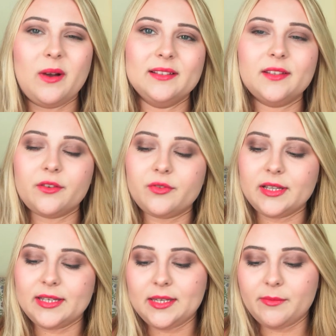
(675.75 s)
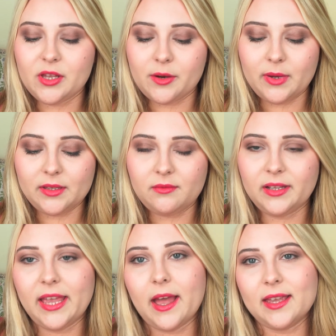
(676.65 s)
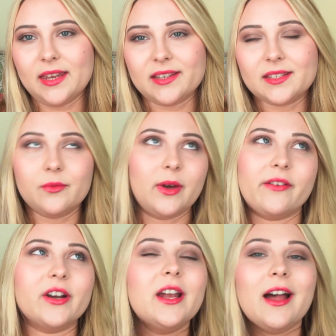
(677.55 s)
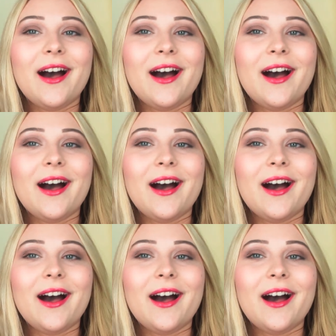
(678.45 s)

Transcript: well, not really similar, but well, yeah, it is, whatever.